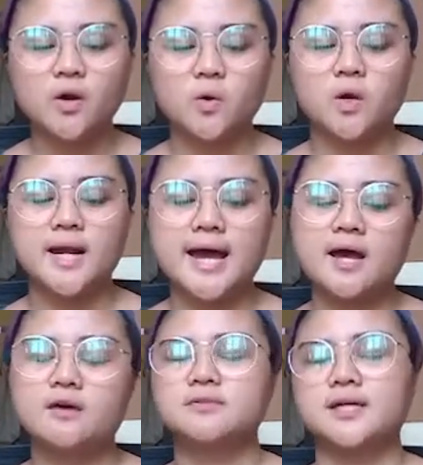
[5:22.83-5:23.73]
or
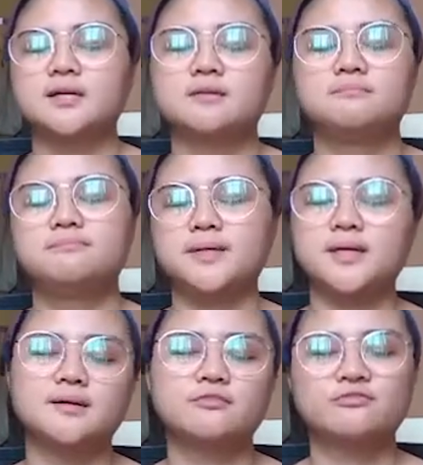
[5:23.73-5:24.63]
have like a
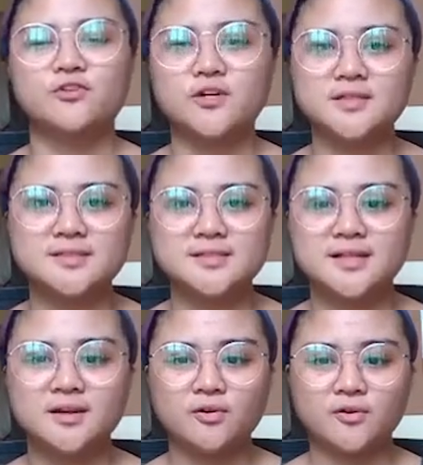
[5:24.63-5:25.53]
big font
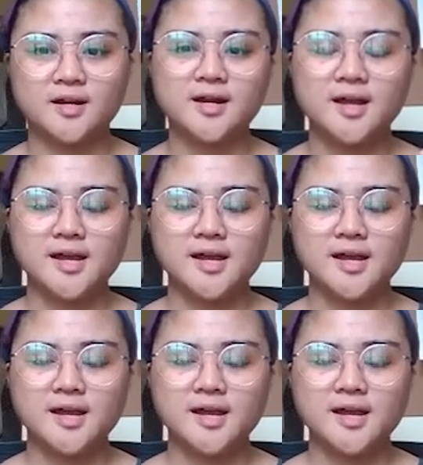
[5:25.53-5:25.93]
or